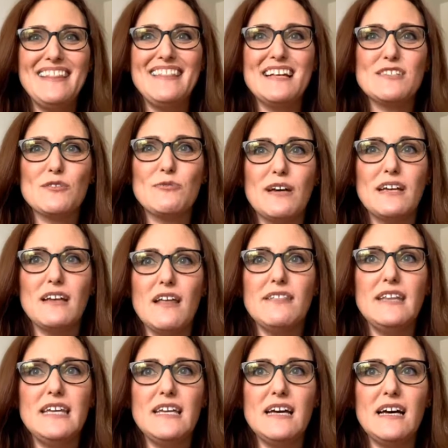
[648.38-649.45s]
That's all right.
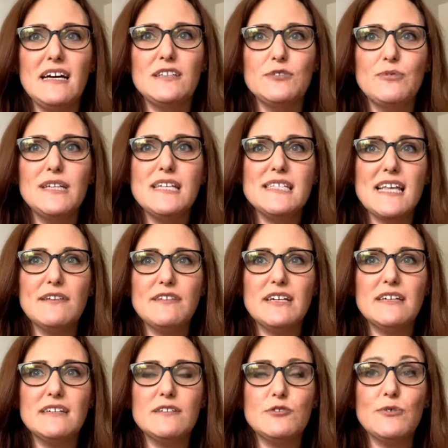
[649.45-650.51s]
The
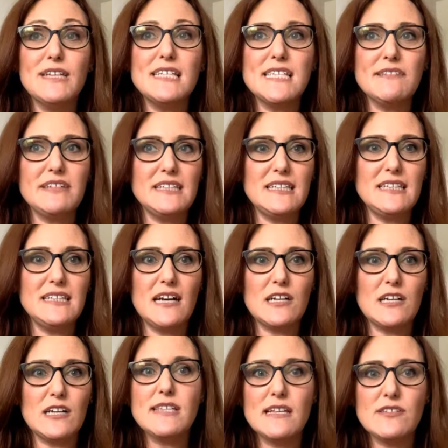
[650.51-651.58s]
2017
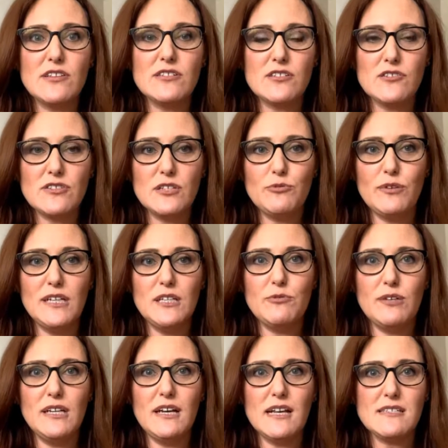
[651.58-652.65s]
actually census, because the
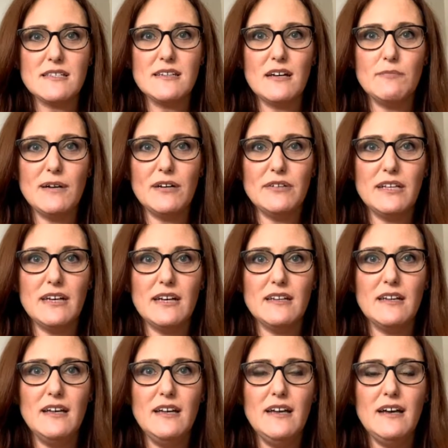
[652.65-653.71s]
2020 hasn't come out
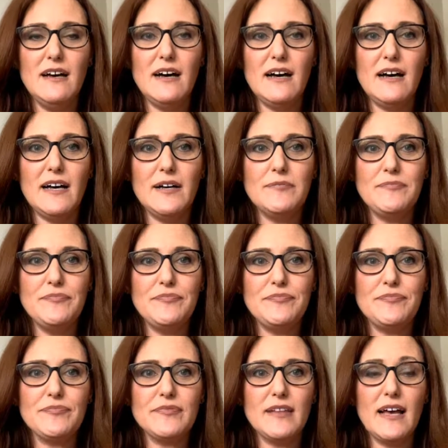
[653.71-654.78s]
yet,
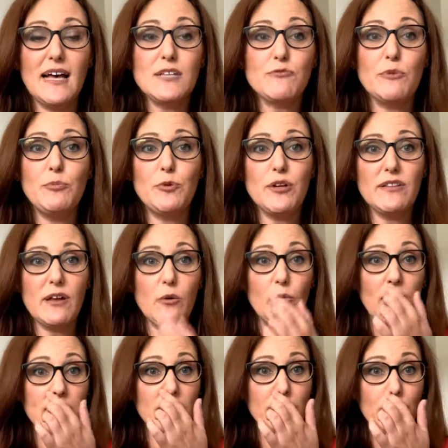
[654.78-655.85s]
has reported that
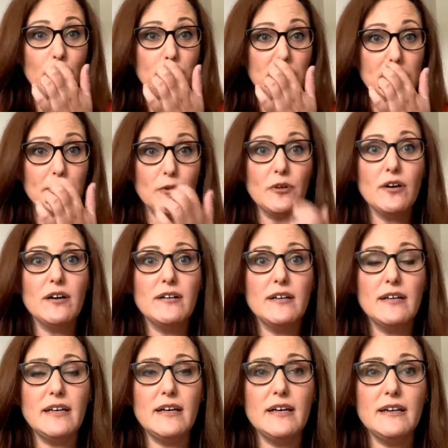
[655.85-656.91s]
1 in 4 people
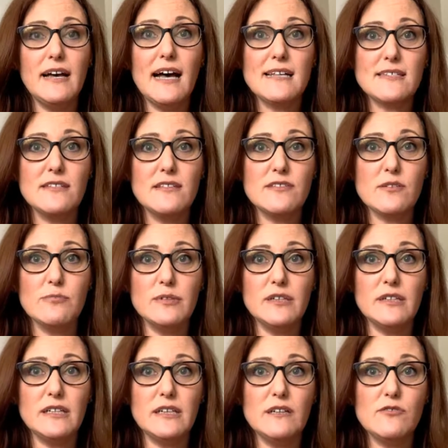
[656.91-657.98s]
has a
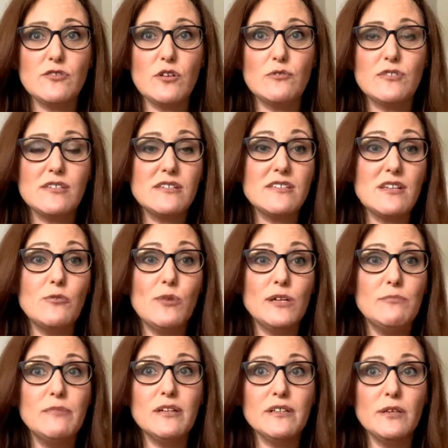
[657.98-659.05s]
disability. So
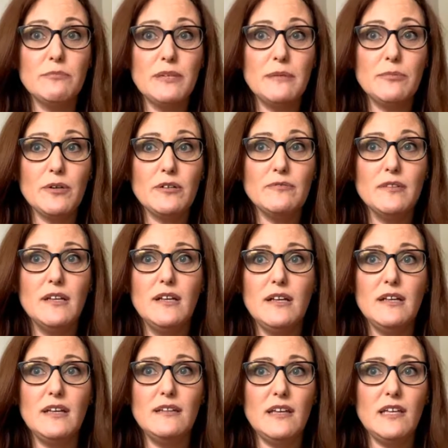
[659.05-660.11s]
61 million people
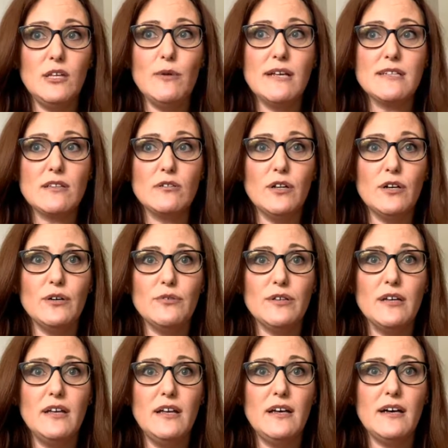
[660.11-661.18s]
in the U.S.
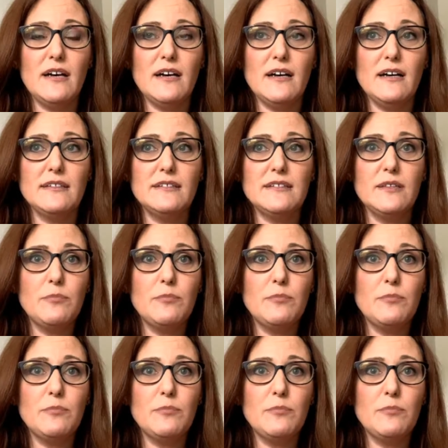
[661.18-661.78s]
alone. The